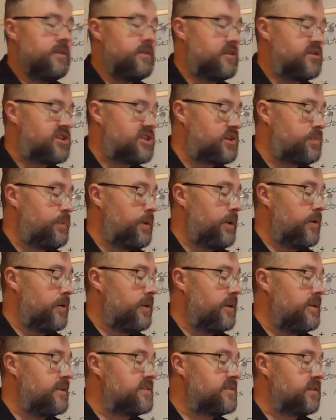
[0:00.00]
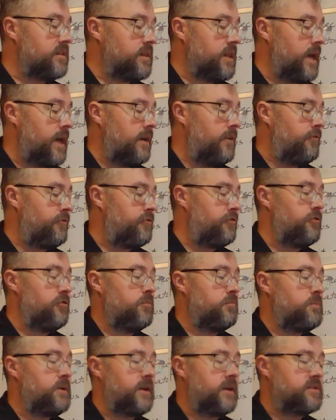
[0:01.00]
the Spirit is life
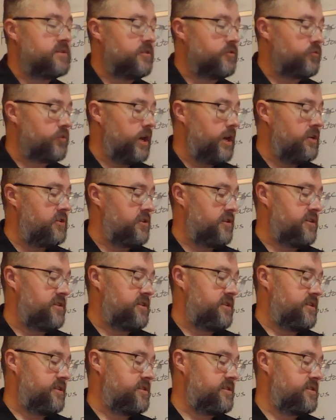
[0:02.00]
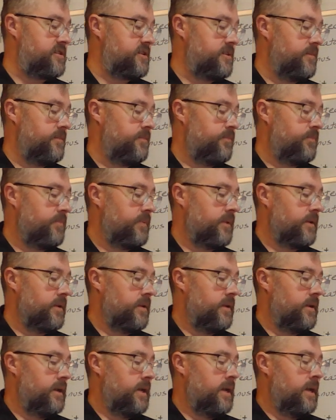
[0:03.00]
because of righteousness.
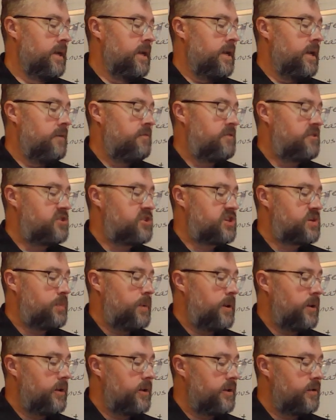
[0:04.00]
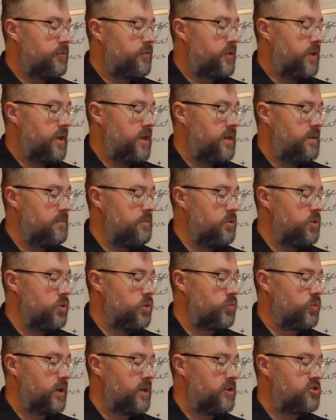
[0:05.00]
If the Spirit of him
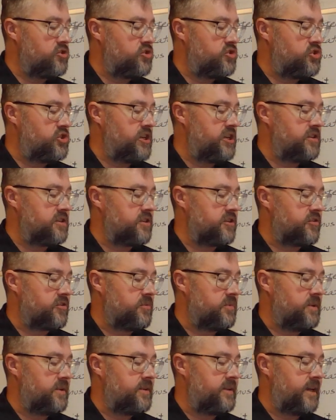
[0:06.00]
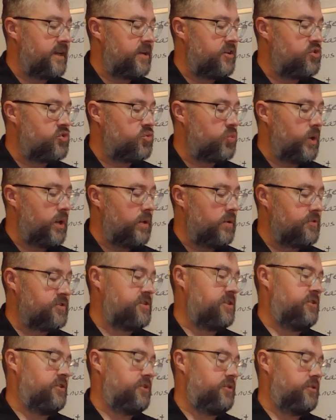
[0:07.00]
who raised Jesus from the dead
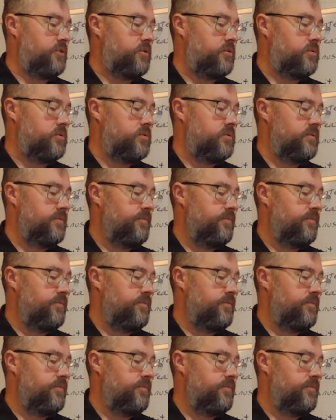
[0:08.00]
dwells in you,